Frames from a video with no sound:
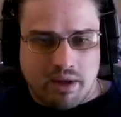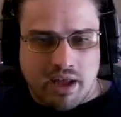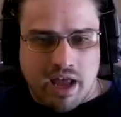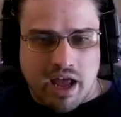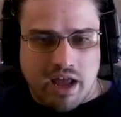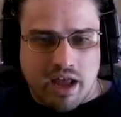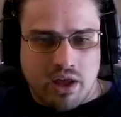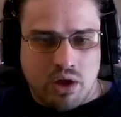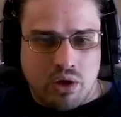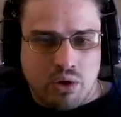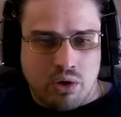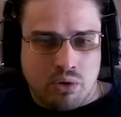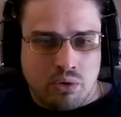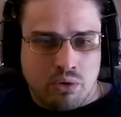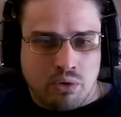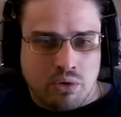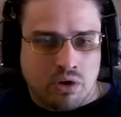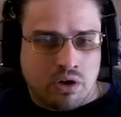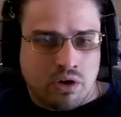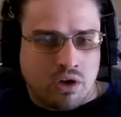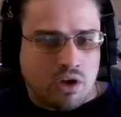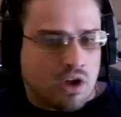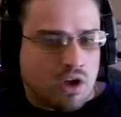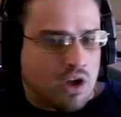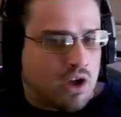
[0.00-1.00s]
at you,
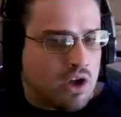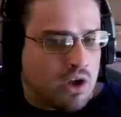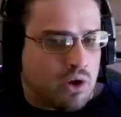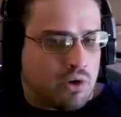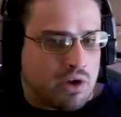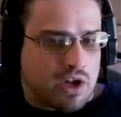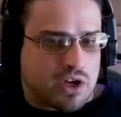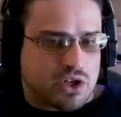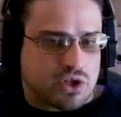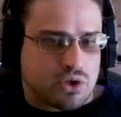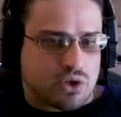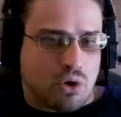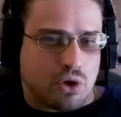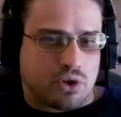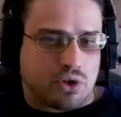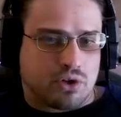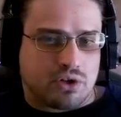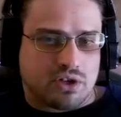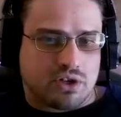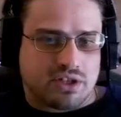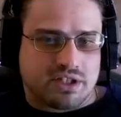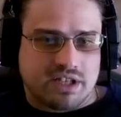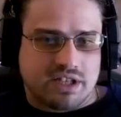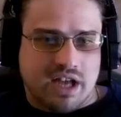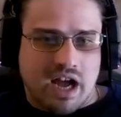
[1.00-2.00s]
you can just go to
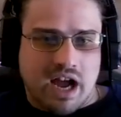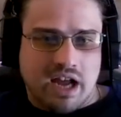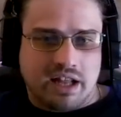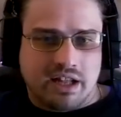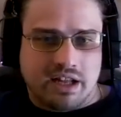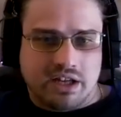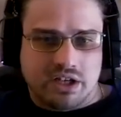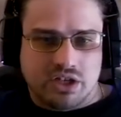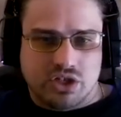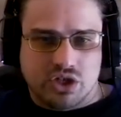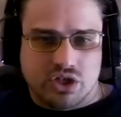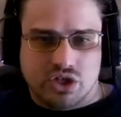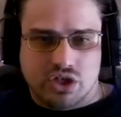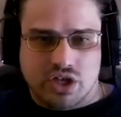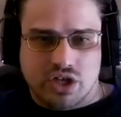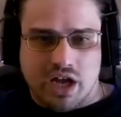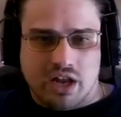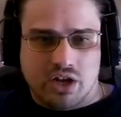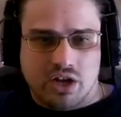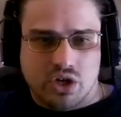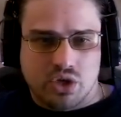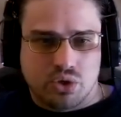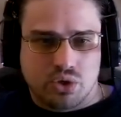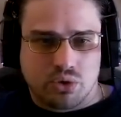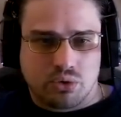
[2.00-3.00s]
the side and just kind
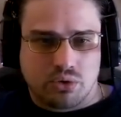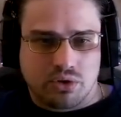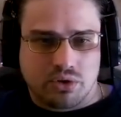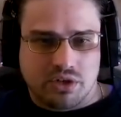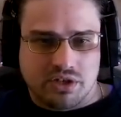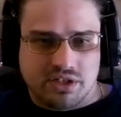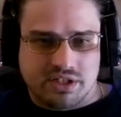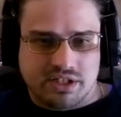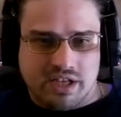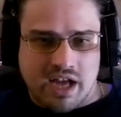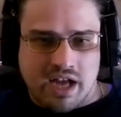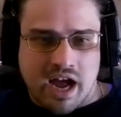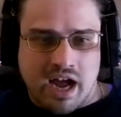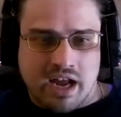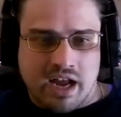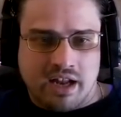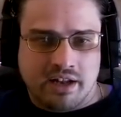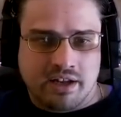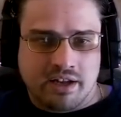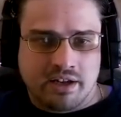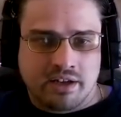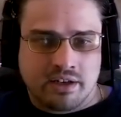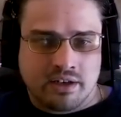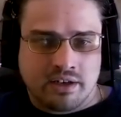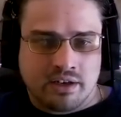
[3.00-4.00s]
of shoot to the side.
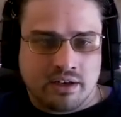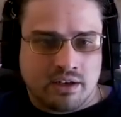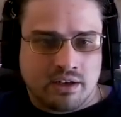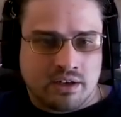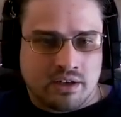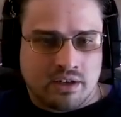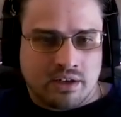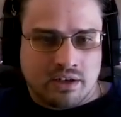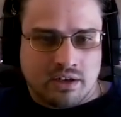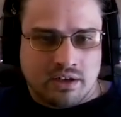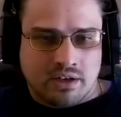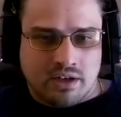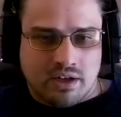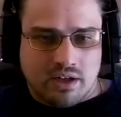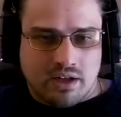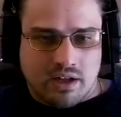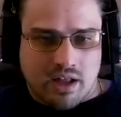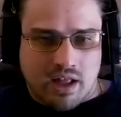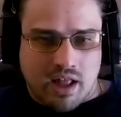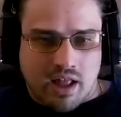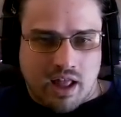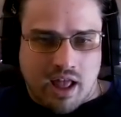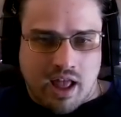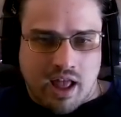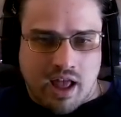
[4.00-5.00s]

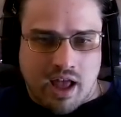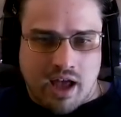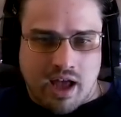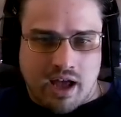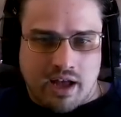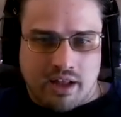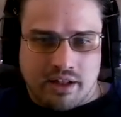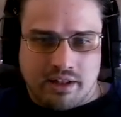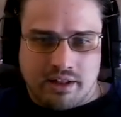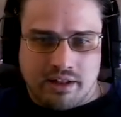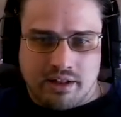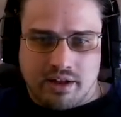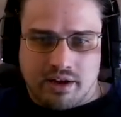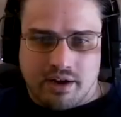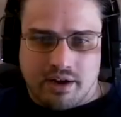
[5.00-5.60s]
And